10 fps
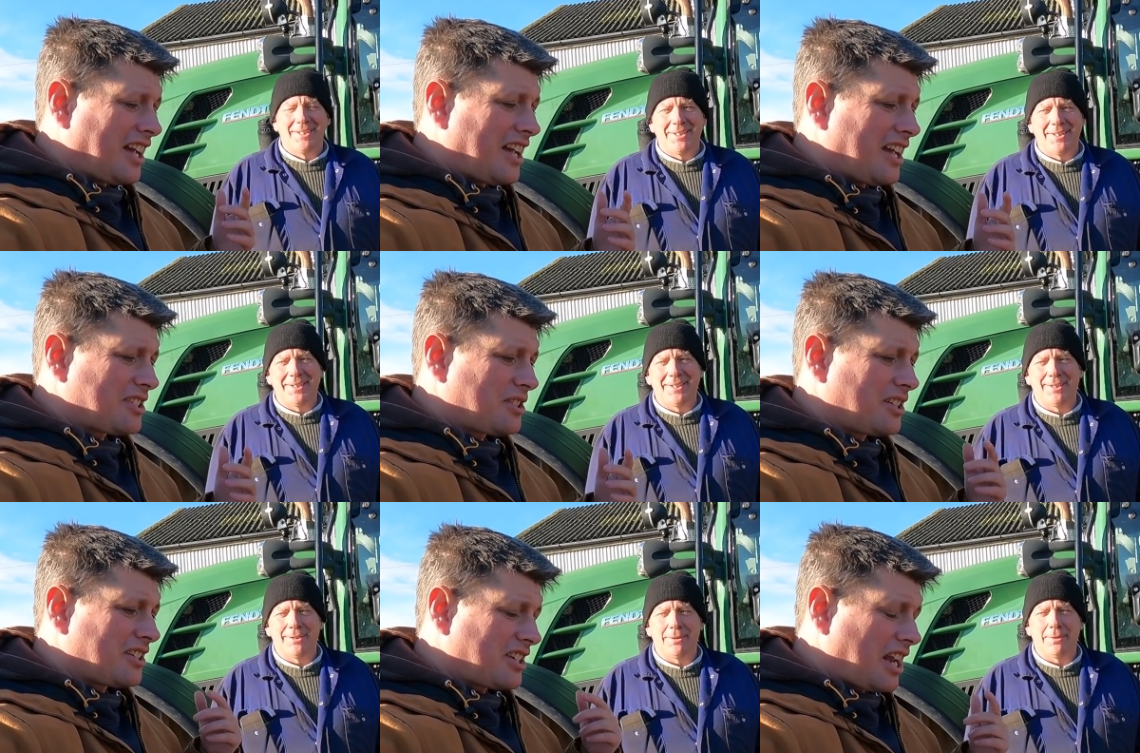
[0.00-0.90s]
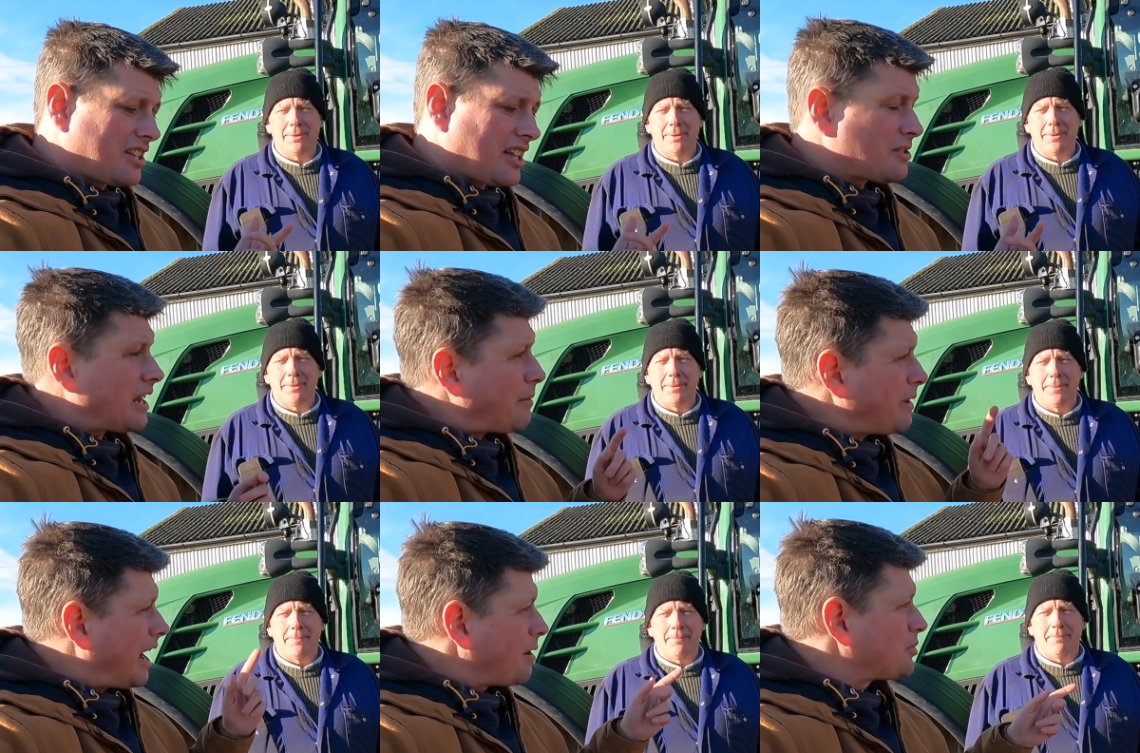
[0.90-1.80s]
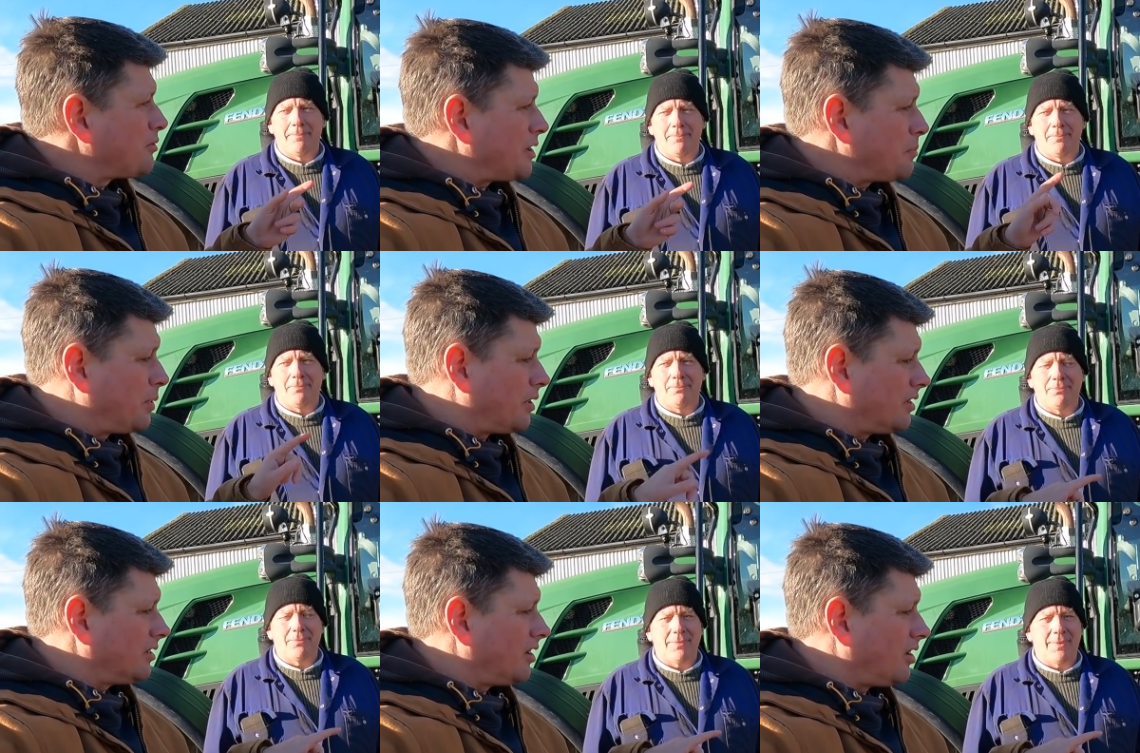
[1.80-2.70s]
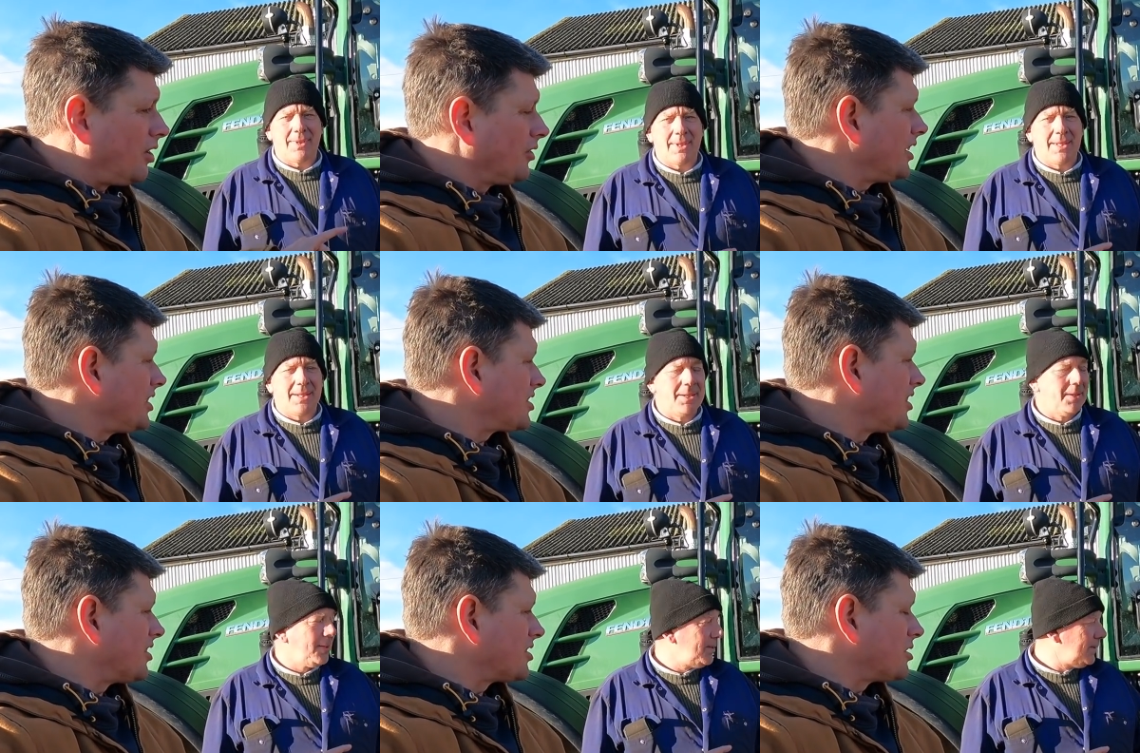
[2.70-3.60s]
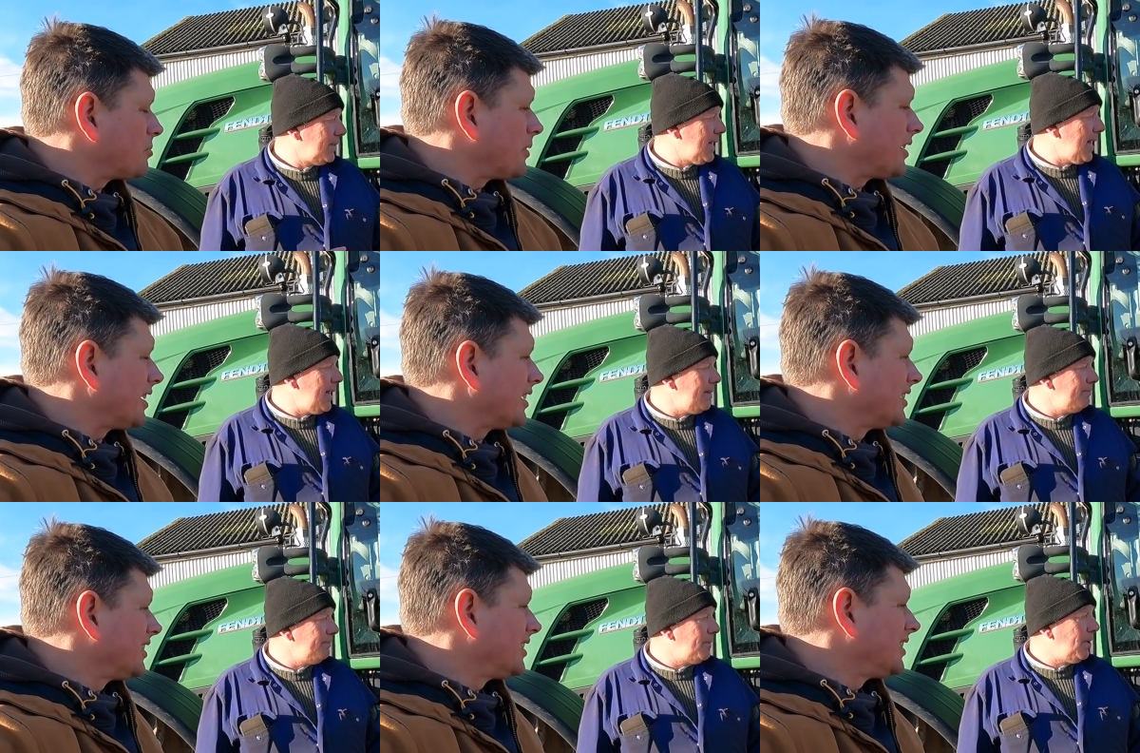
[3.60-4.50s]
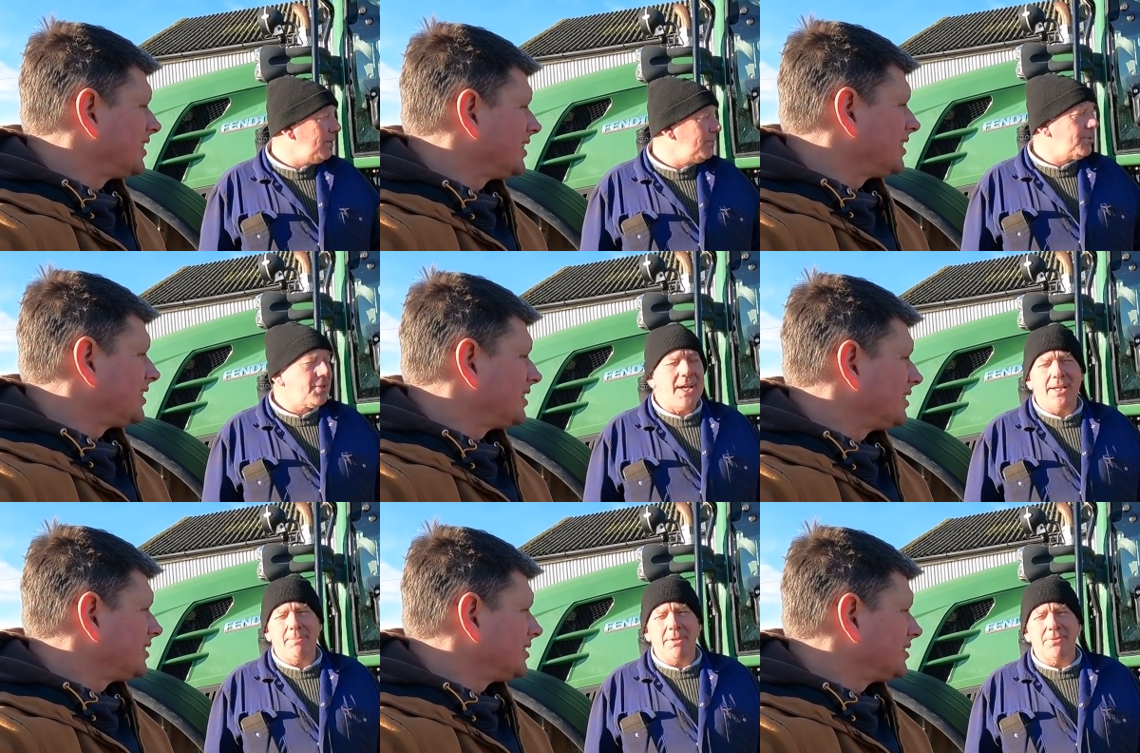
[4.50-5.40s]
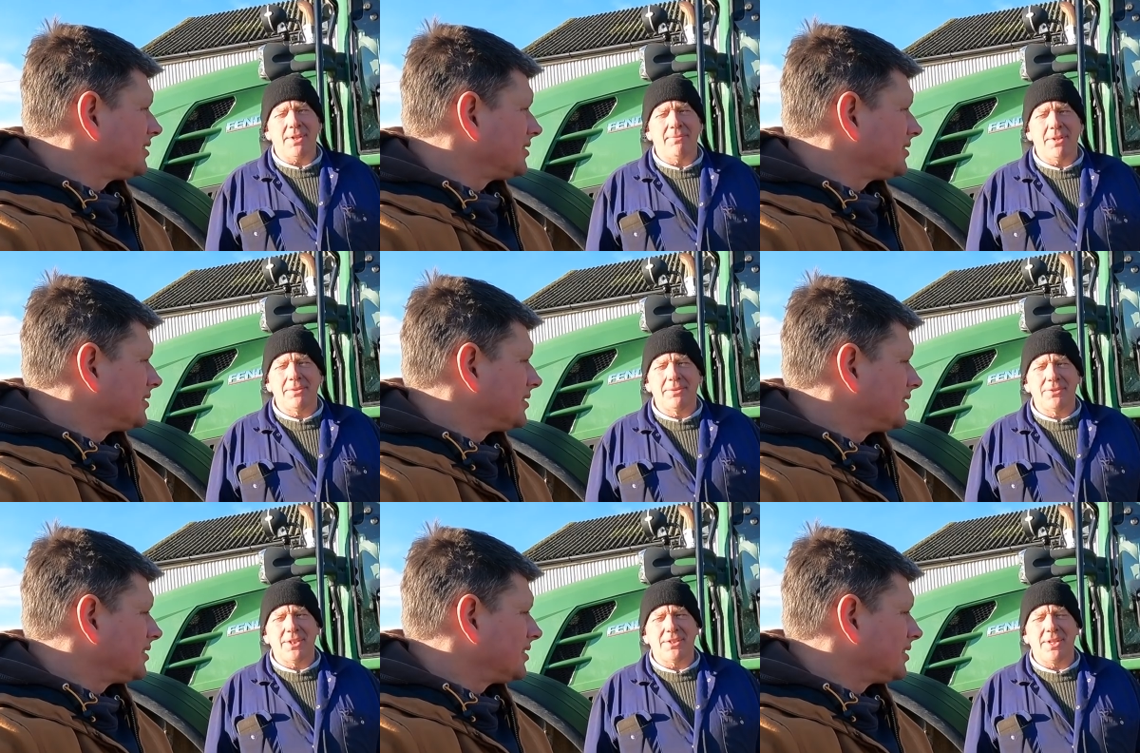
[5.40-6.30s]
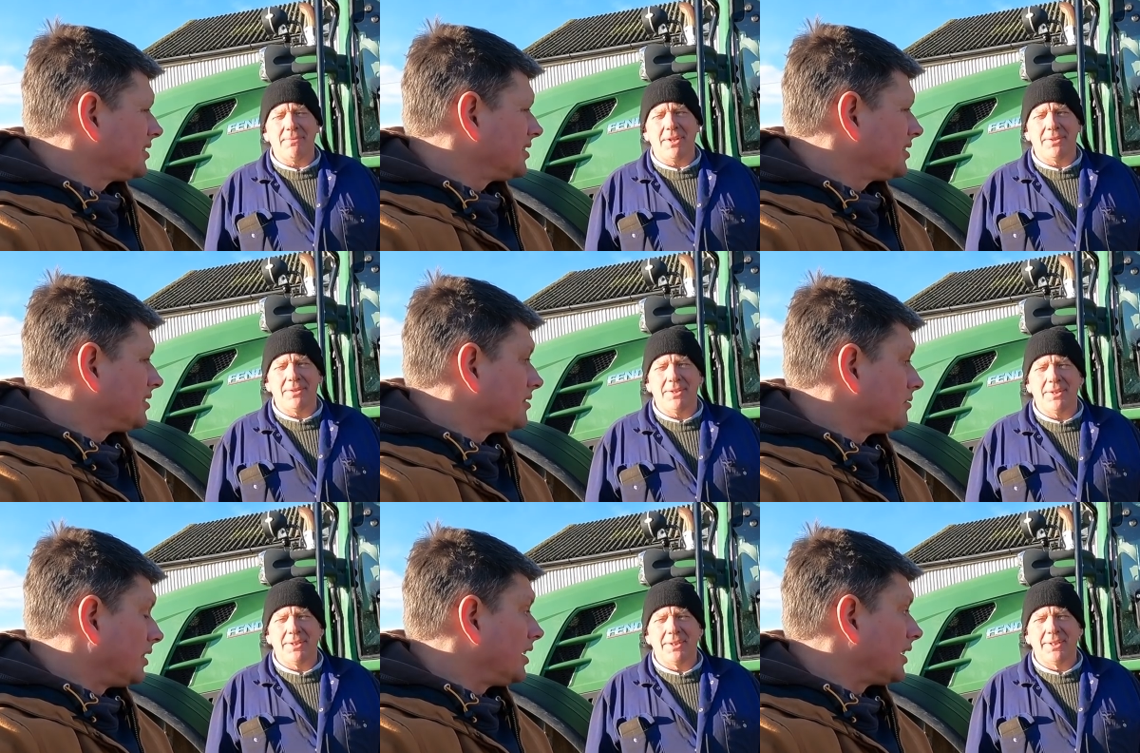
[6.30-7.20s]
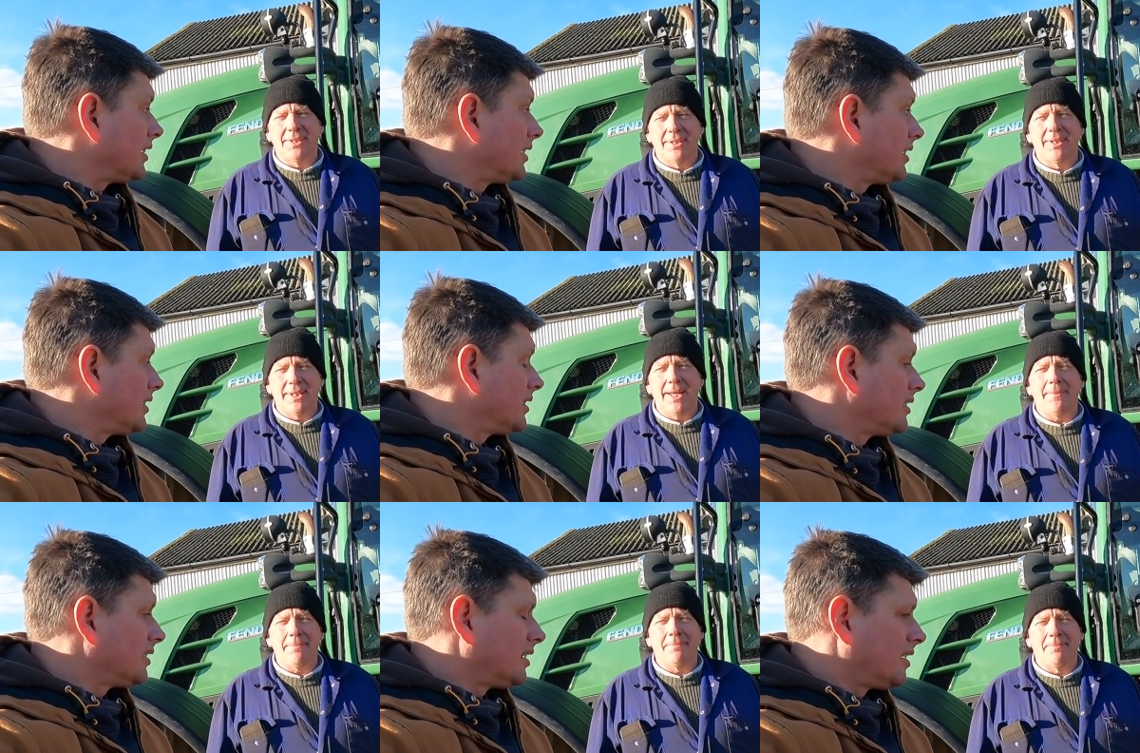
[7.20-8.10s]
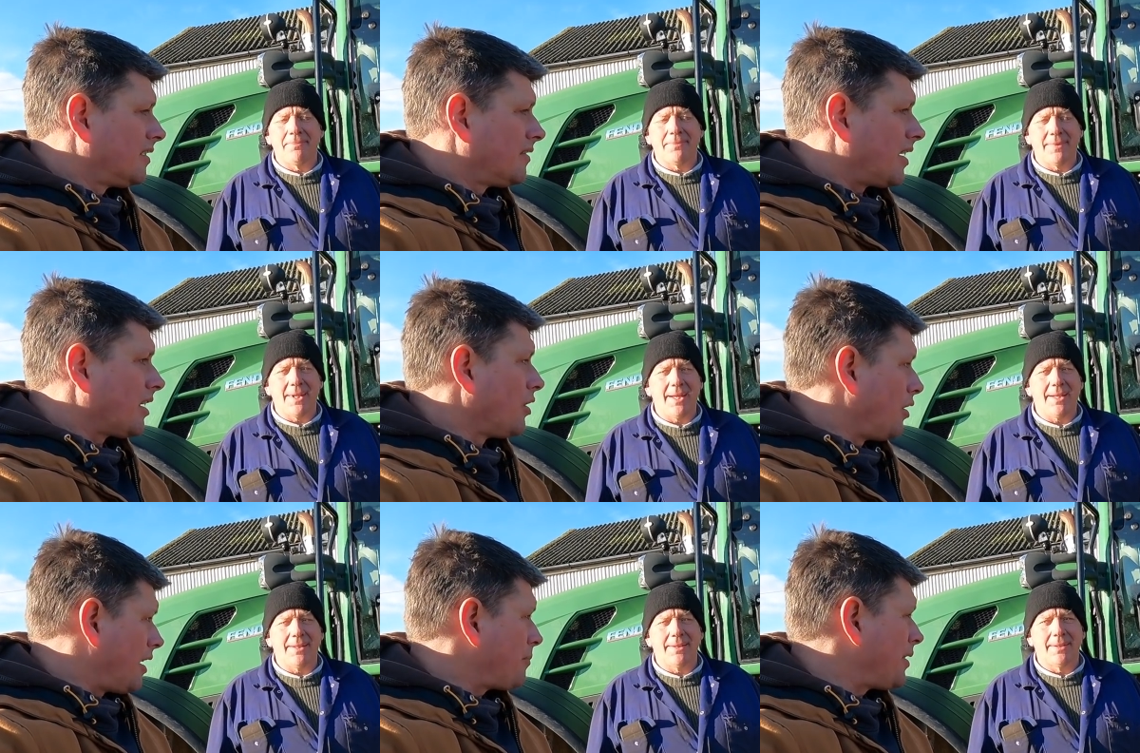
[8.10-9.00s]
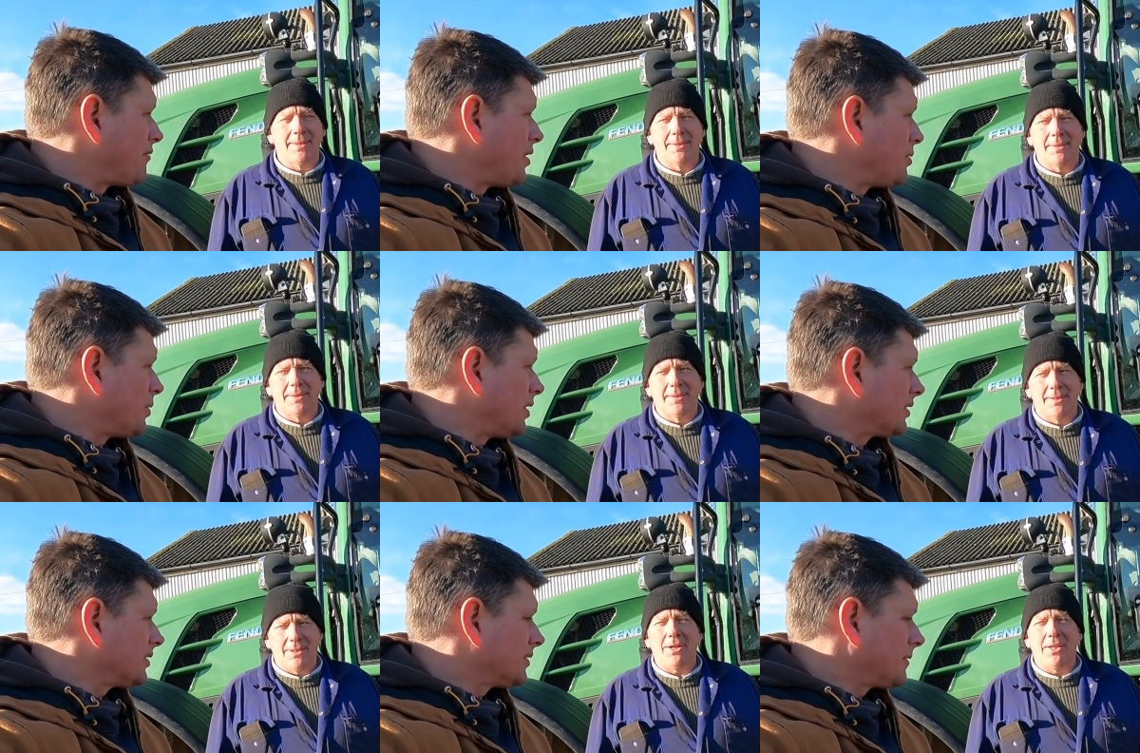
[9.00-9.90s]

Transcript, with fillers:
Speaker 1: So you've done 10,000. How many hours do you reckon you put on these tyres since we
Speaker 2: were here? I would say about 700, 600, 700.
Speaker 1: Really?
Speaker 2: Yeah.
Speaker 1: And a lot of that being road work.
Speaker 2: A